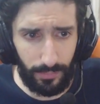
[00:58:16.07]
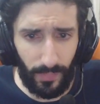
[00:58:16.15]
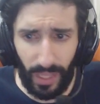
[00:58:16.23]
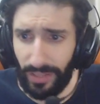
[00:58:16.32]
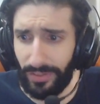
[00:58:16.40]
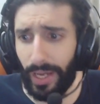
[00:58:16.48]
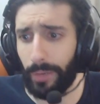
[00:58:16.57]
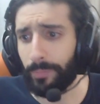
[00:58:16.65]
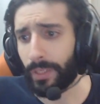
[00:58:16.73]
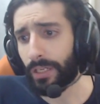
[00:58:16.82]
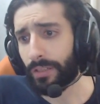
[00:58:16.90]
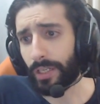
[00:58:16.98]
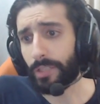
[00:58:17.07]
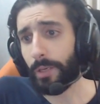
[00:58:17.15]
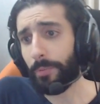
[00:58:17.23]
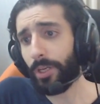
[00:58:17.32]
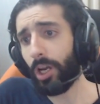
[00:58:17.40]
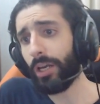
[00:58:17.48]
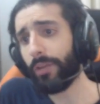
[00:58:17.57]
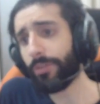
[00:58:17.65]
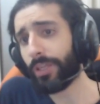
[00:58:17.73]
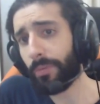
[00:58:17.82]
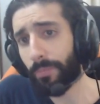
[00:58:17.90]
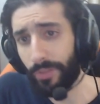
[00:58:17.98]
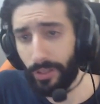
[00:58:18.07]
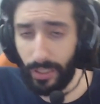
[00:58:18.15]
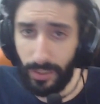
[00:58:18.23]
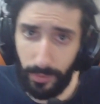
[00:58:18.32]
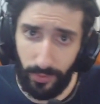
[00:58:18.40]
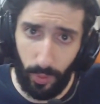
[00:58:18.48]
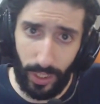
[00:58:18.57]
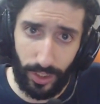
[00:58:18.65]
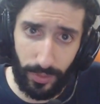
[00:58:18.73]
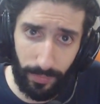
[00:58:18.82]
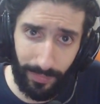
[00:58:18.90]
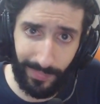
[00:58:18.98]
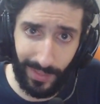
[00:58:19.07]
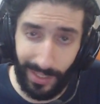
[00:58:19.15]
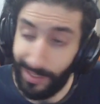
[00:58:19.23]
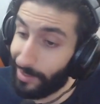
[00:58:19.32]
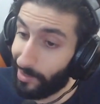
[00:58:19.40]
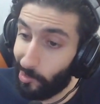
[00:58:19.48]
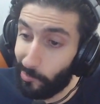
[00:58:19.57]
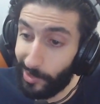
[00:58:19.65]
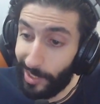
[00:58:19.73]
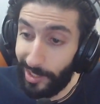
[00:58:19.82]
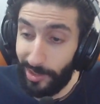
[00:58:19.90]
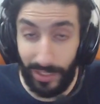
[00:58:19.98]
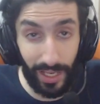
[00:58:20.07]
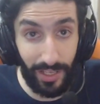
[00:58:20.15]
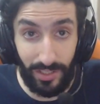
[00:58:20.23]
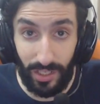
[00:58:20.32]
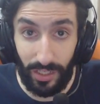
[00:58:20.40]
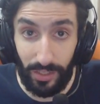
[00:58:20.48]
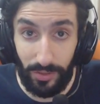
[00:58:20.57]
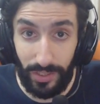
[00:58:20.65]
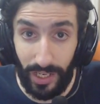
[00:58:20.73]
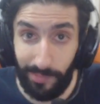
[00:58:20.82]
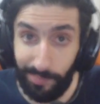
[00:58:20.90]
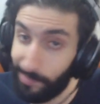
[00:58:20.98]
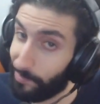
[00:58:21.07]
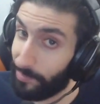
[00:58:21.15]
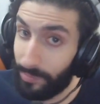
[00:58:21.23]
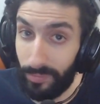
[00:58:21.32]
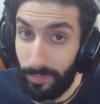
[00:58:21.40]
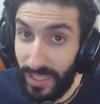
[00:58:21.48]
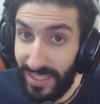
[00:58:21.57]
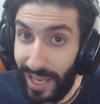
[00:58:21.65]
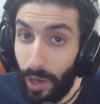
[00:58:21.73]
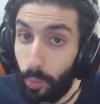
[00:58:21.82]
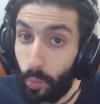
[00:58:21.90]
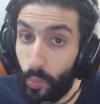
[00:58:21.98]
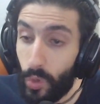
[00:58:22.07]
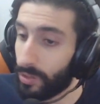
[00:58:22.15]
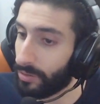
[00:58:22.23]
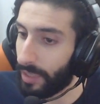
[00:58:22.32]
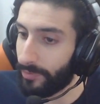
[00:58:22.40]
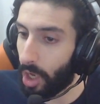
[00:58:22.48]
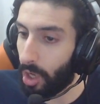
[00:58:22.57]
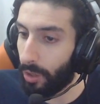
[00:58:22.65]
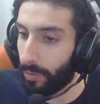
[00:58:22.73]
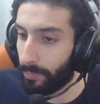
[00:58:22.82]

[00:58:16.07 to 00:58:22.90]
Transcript: And yeah, that's my opinion on everything. Thank you guys so much for watching, and I'll hopefully catch you guys at a later time. Peace out. Love y'all.